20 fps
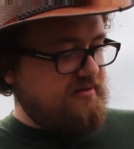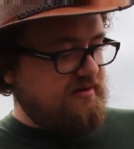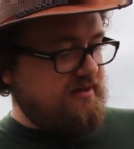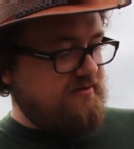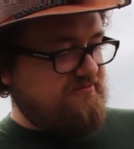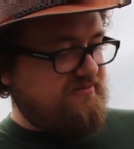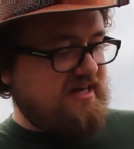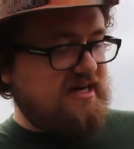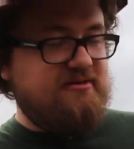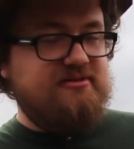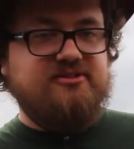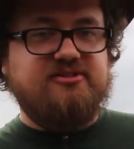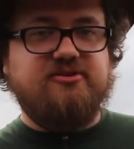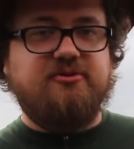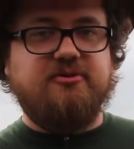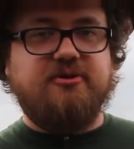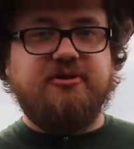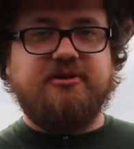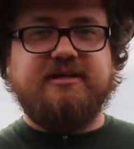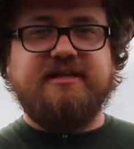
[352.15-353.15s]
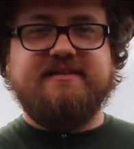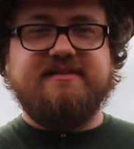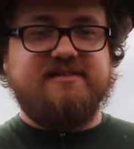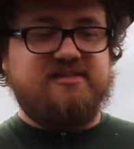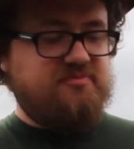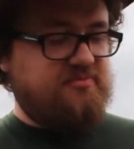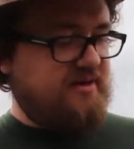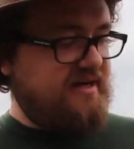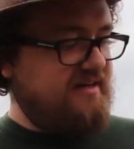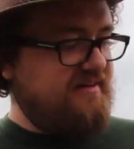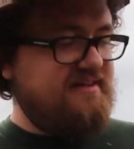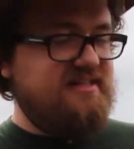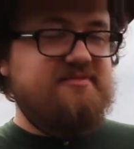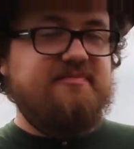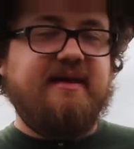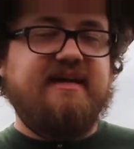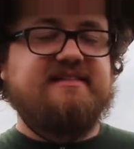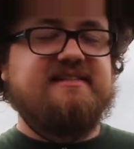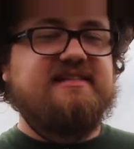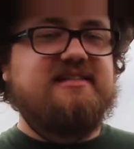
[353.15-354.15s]
it flowers so early in the spring,
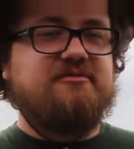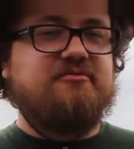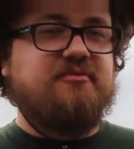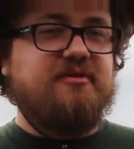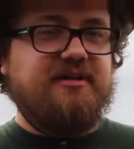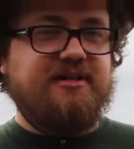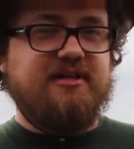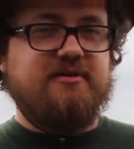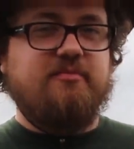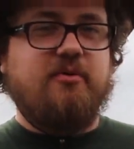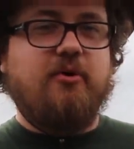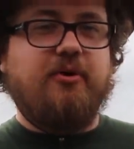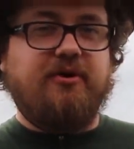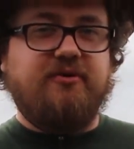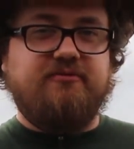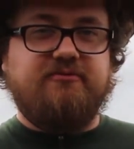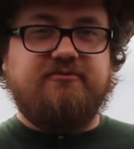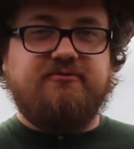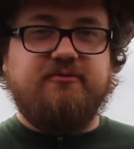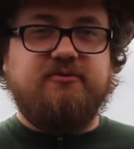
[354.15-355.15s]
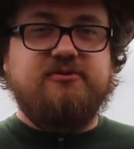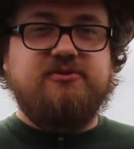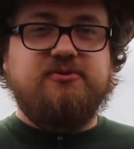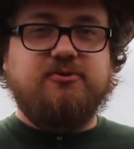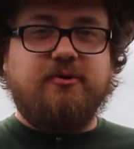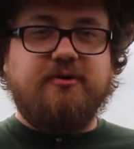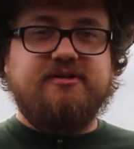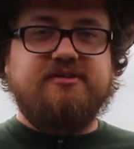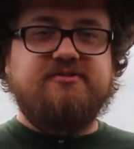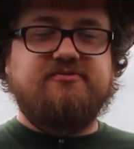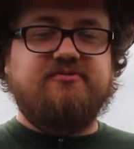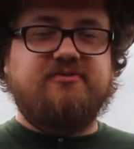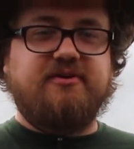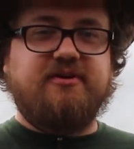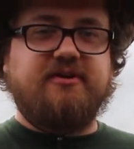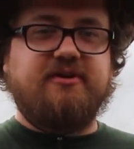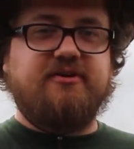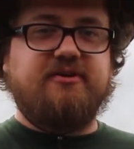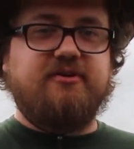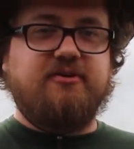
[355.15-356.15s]
this makes it a really important food source
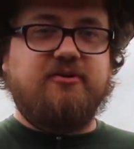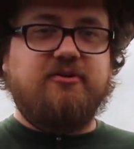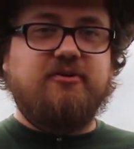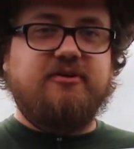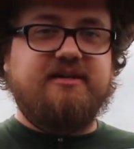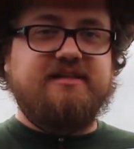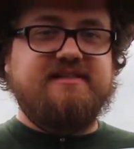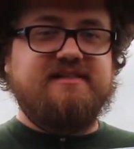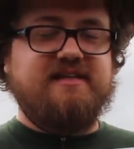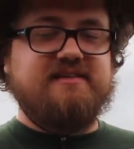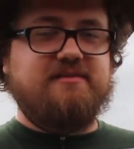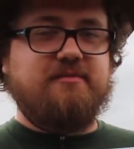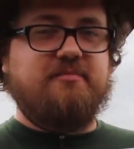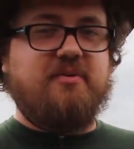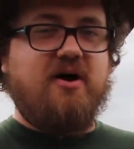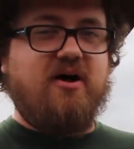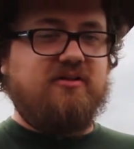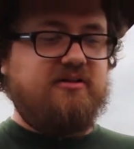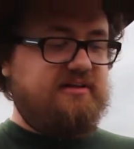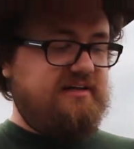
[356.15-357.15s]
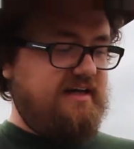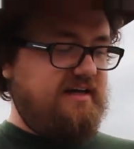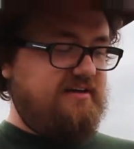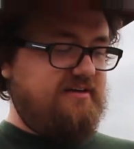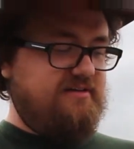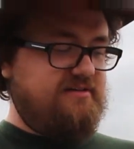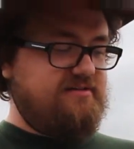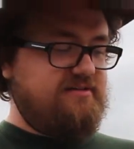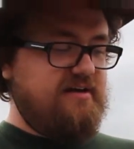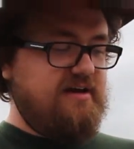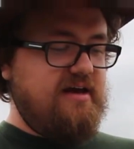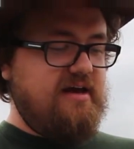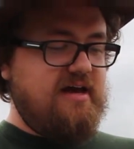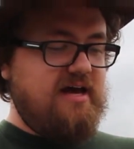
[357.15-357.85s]
for early season pollinators,